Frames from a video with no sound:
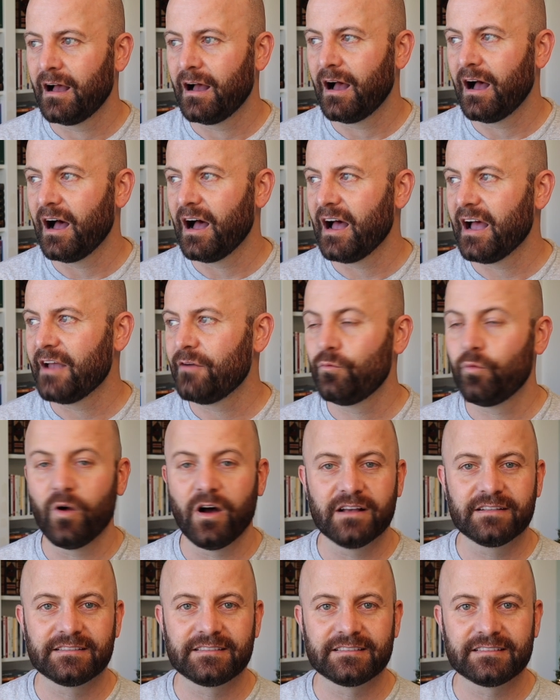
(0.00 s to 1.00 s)
I
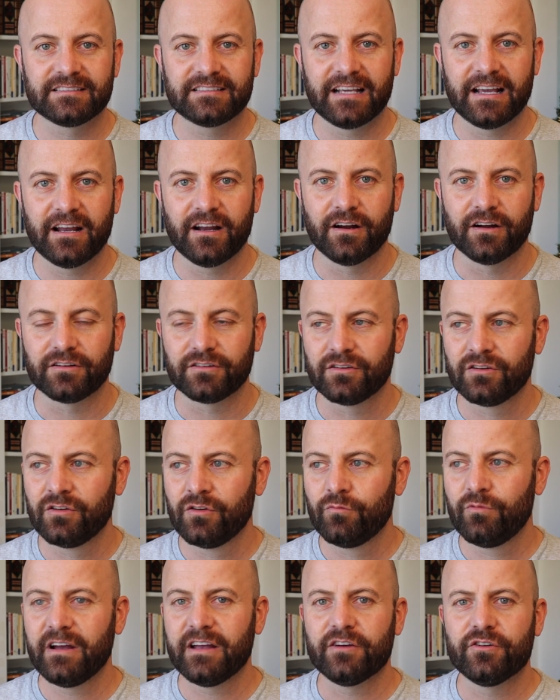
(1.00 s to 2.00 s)
was scared.
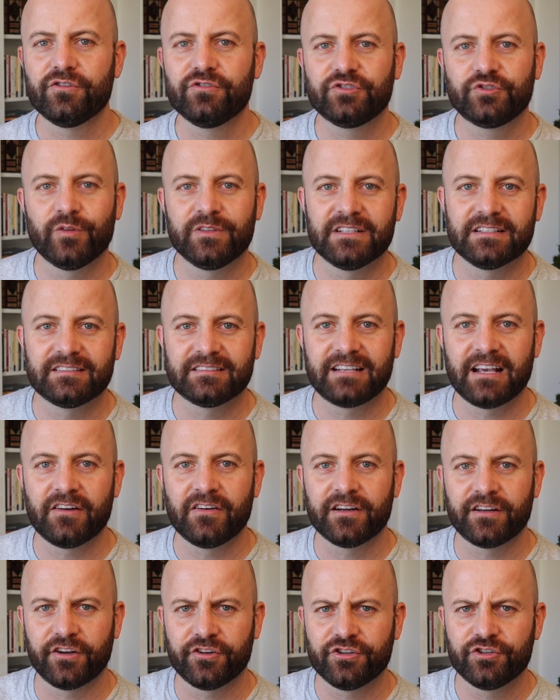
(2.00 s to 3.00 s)
Wait, who's doing the
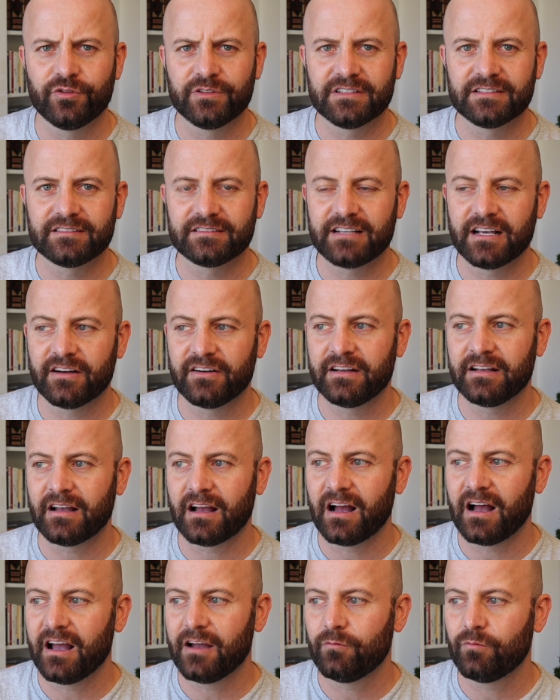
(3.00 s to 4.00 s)
scaring? Are you doing the scaring?
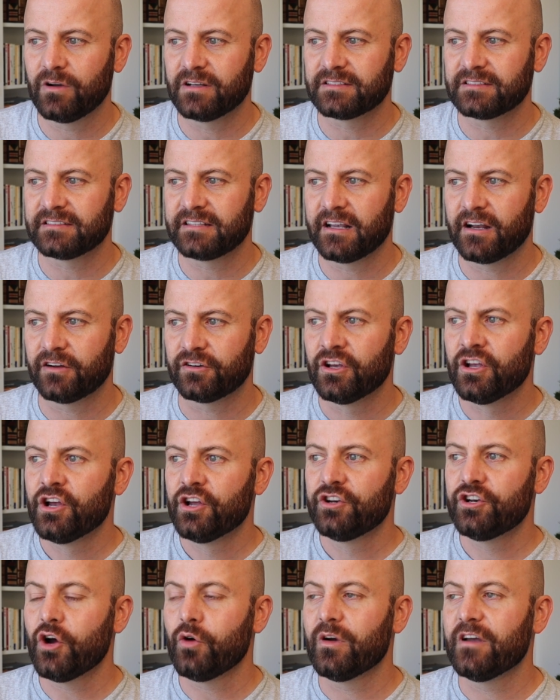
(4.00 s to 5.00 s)
I was scared.
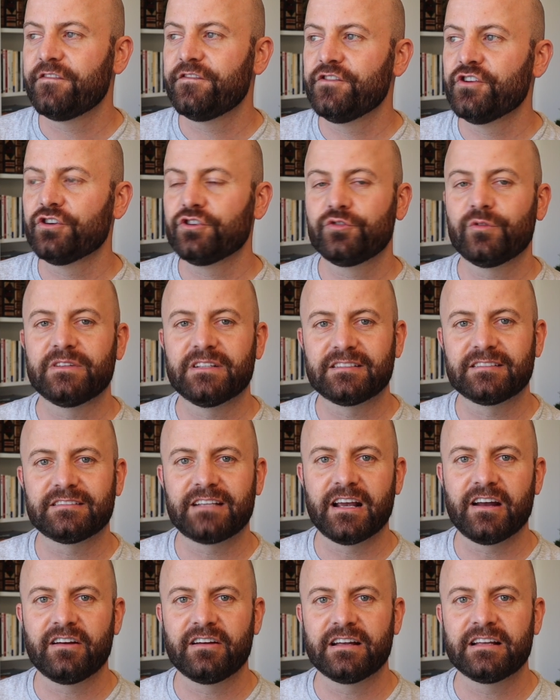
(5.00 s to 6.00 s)
No, if you're doing the
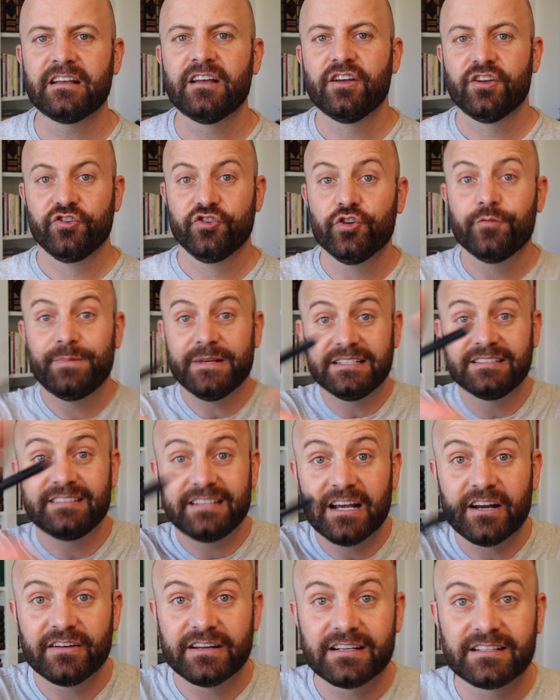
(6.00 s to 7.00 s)
scaring, you'd be
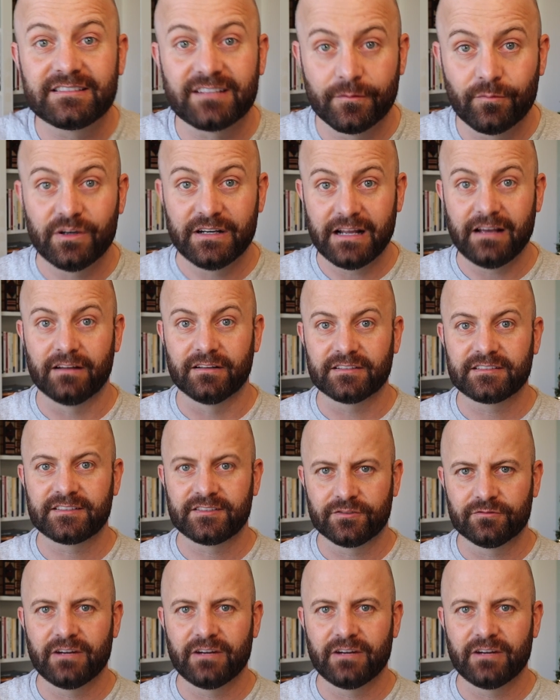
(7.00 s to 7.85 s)
scaring someone else,